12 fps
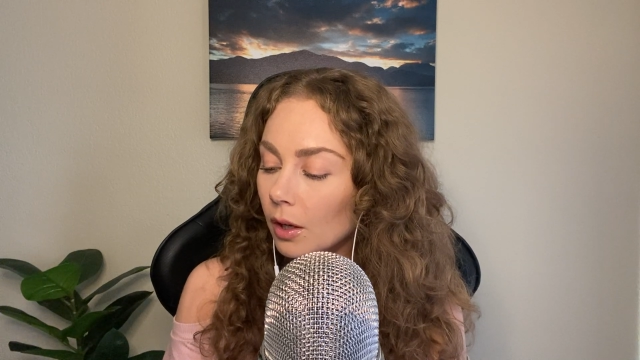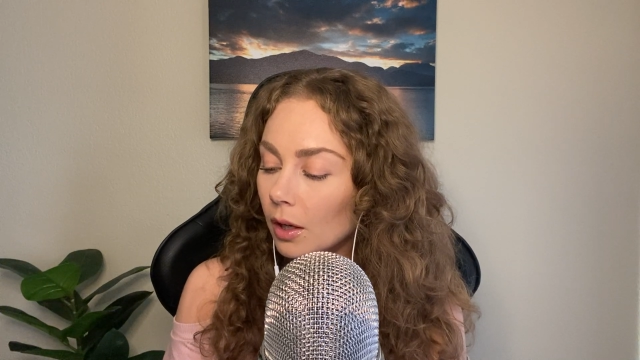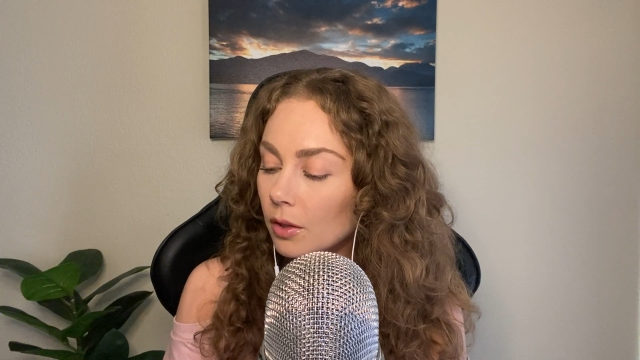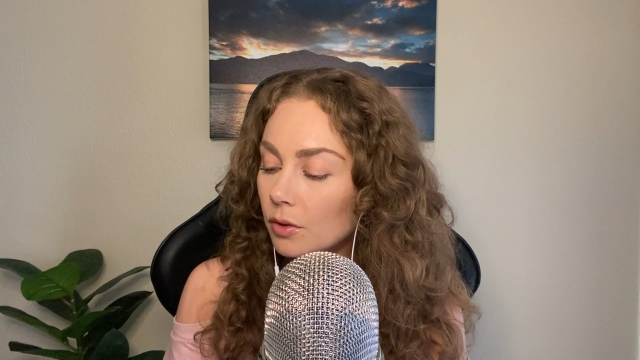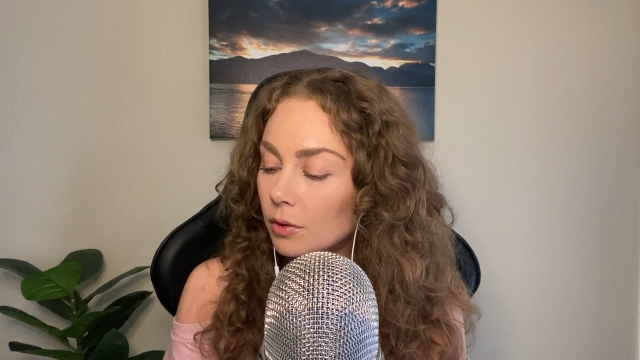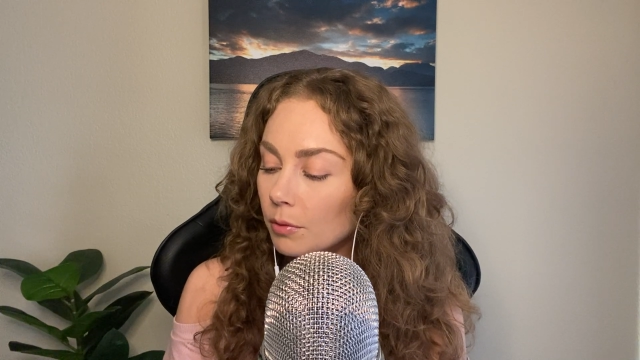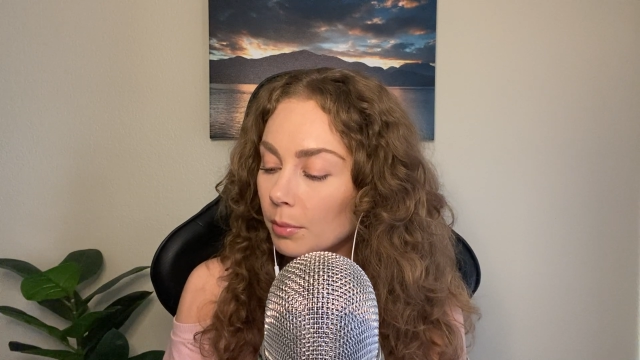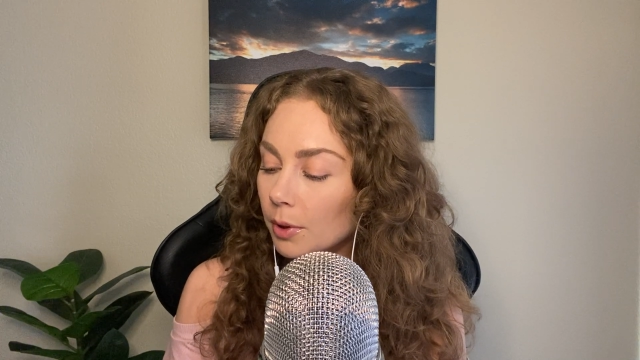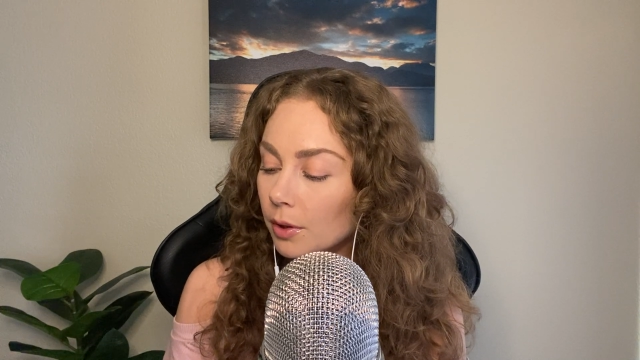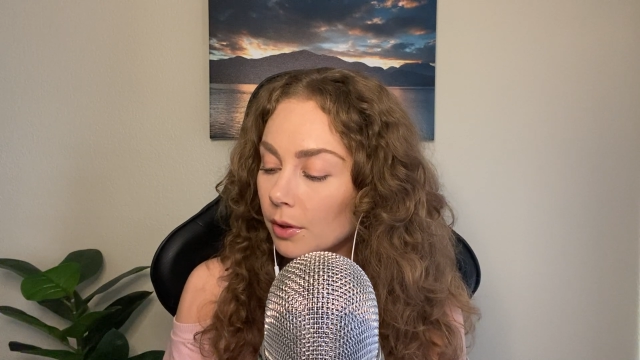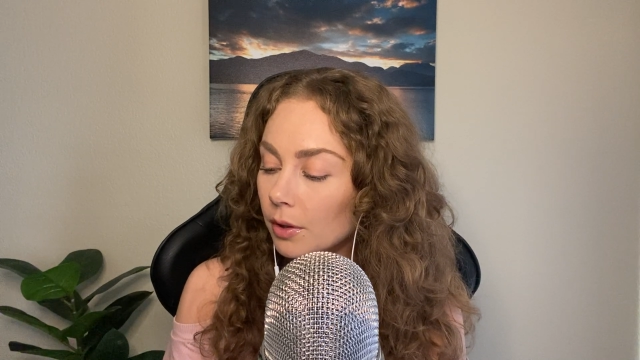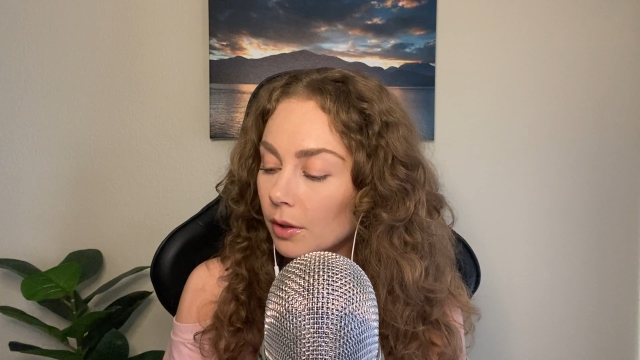Angel
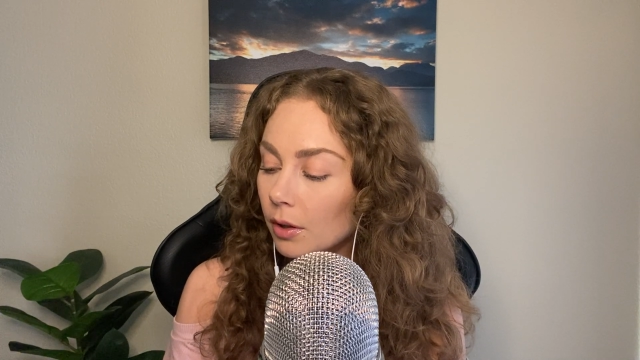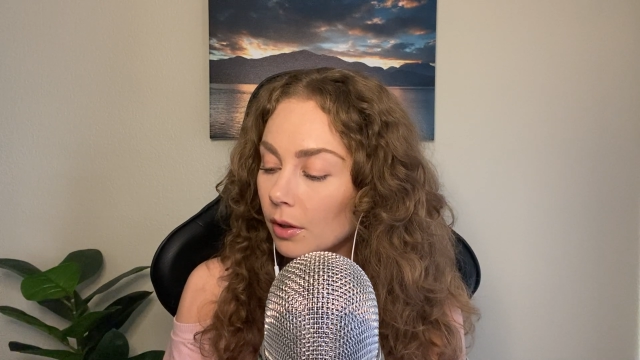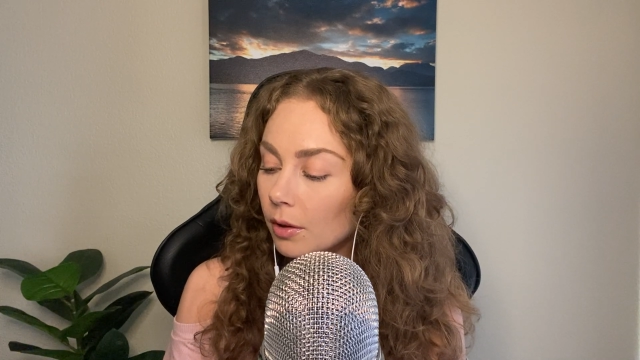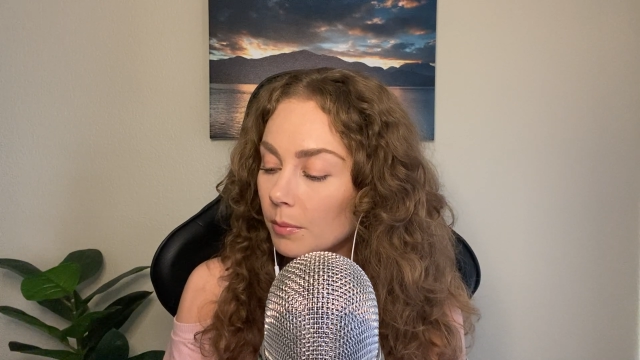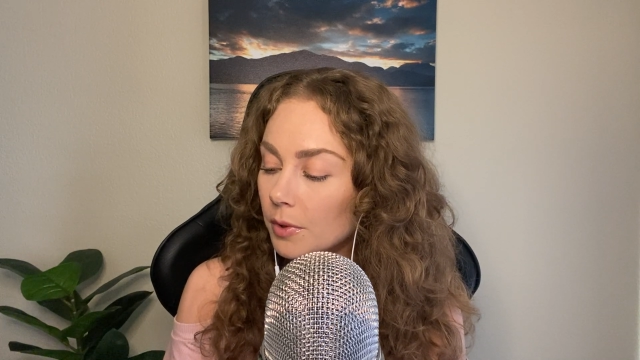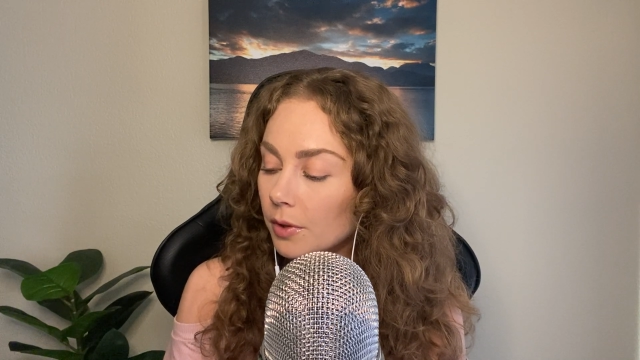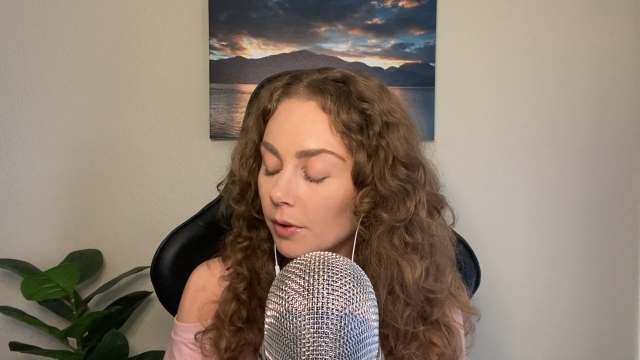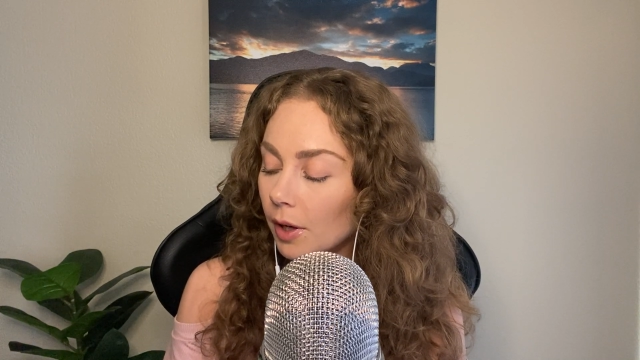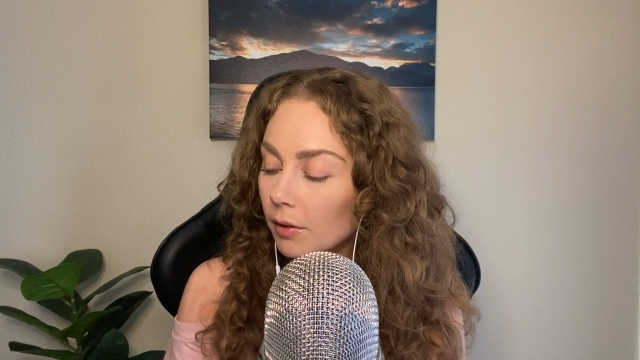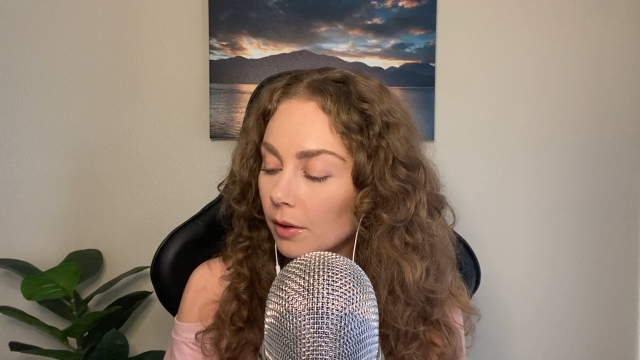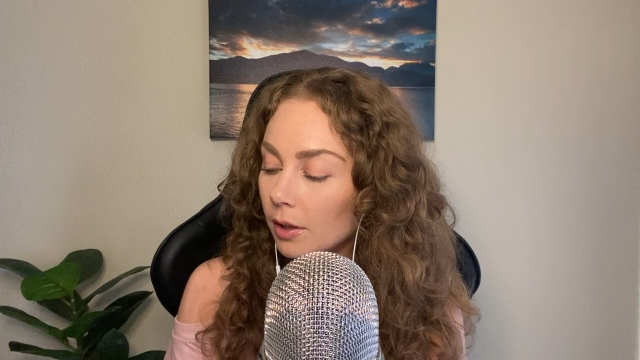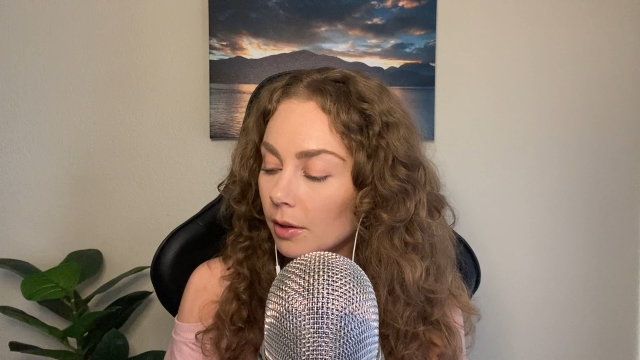put her arms
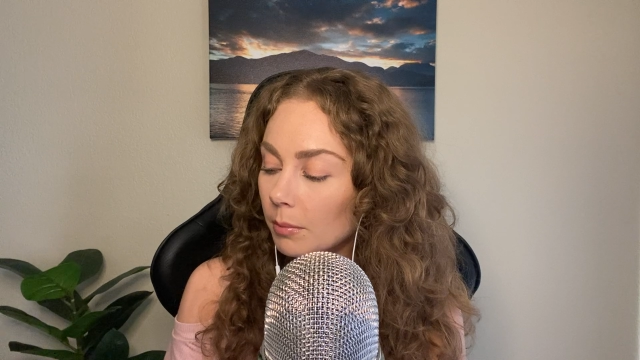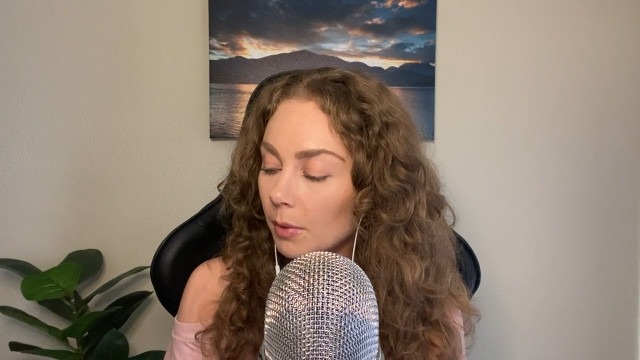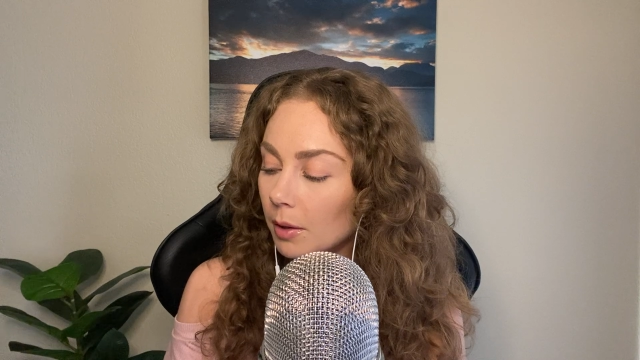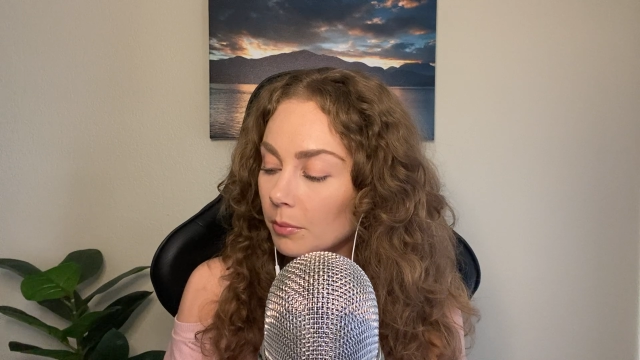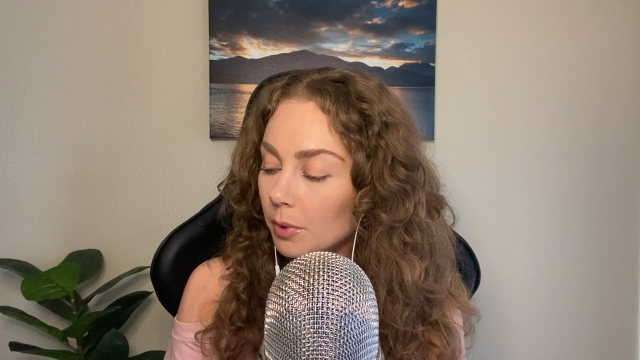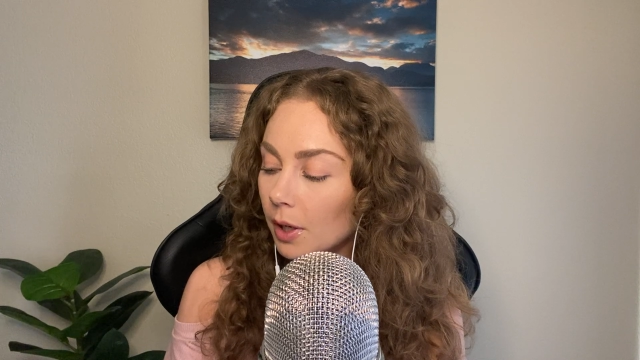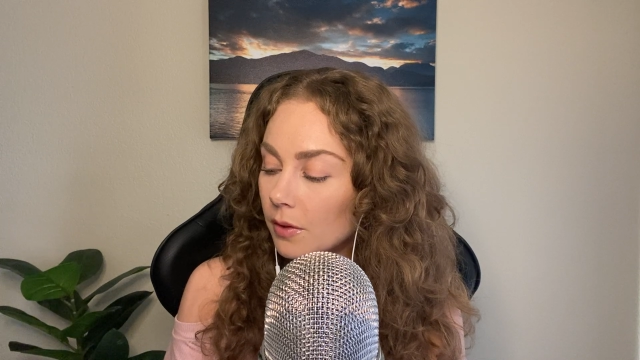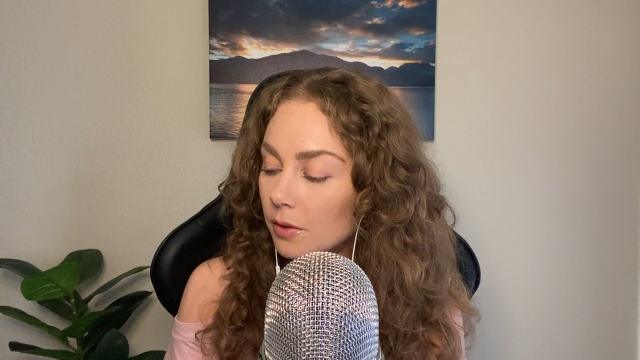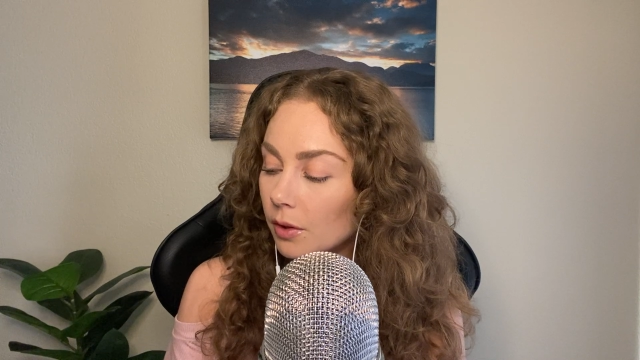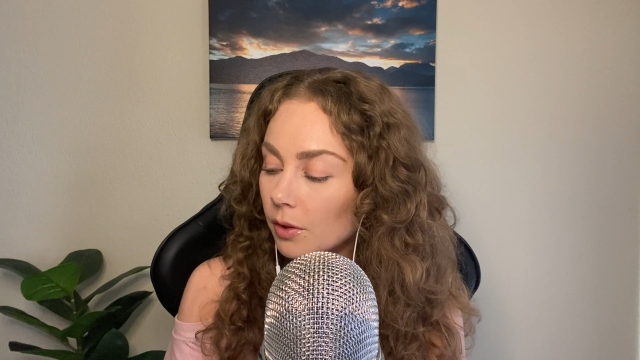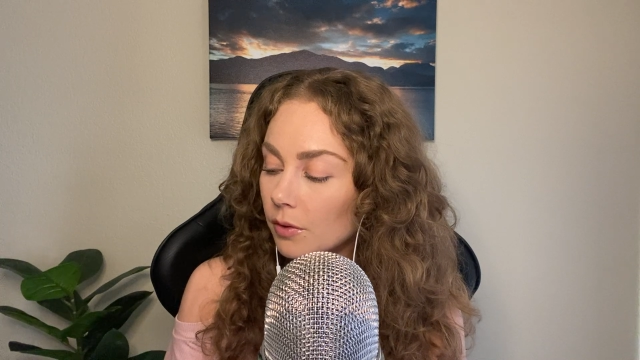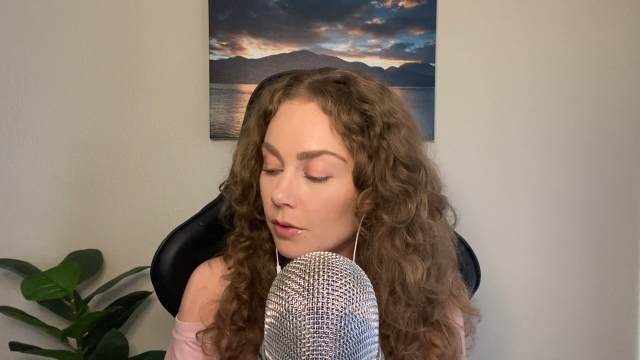around him and
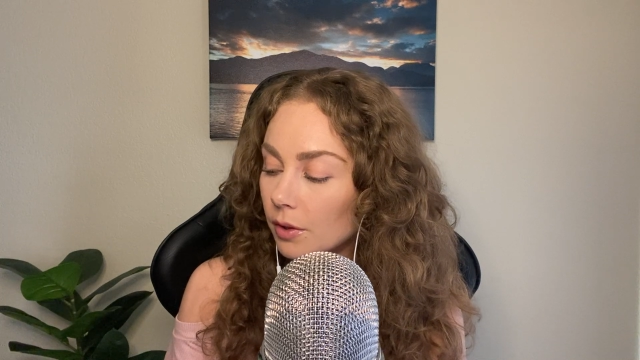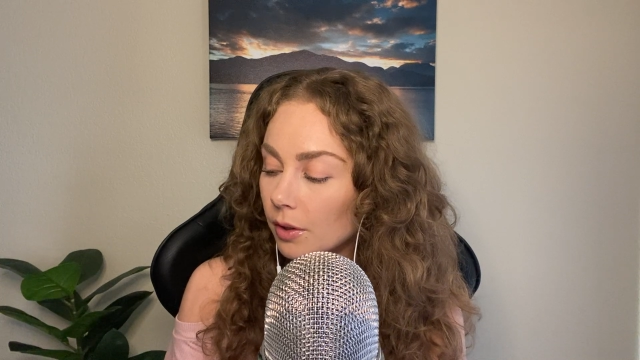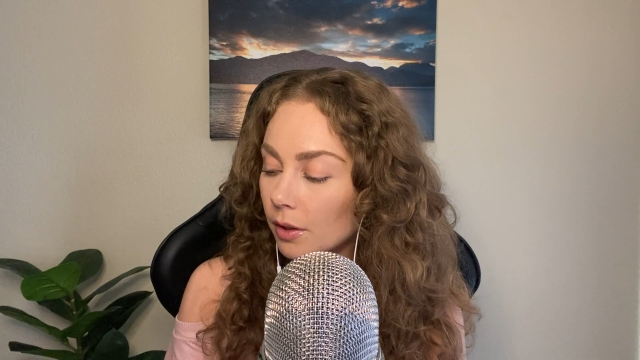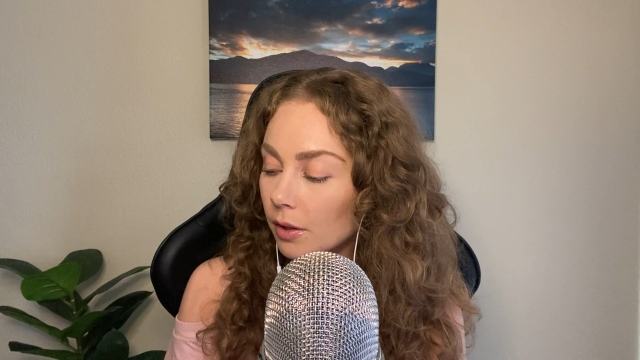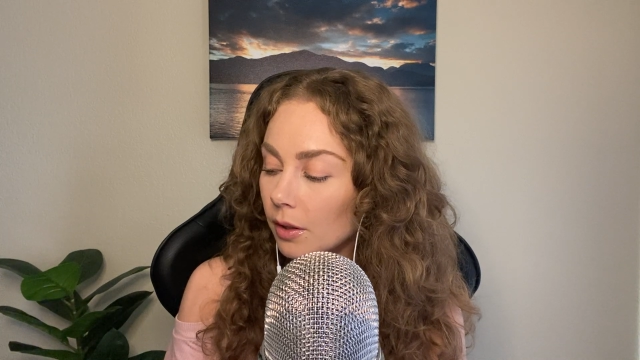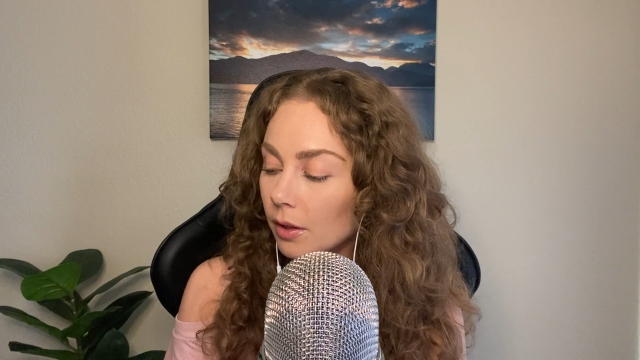pressed closer.